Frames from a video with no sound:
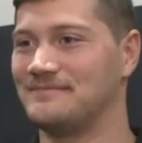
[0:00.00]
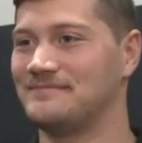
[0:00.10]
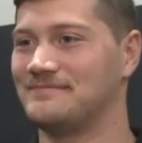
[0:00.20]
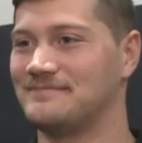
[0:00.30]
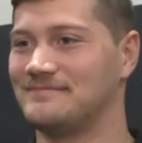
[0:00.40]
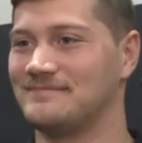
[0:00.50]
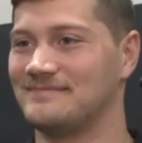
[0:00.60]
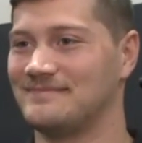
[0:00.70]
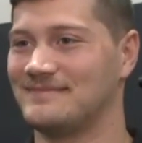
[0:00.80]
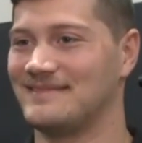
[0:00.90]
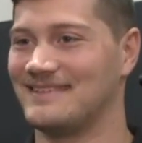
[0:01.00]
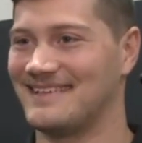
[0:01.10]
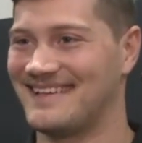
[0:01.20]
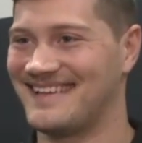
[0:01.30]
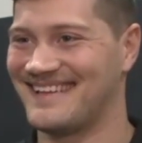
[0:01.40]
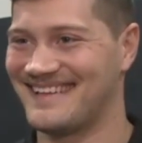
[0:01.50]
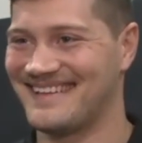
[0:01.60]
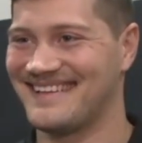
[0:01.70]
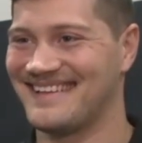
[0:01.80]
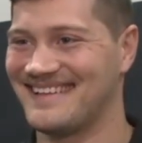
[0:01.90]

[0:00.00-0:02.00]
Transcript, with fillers: I lied. I got one more because I, I saw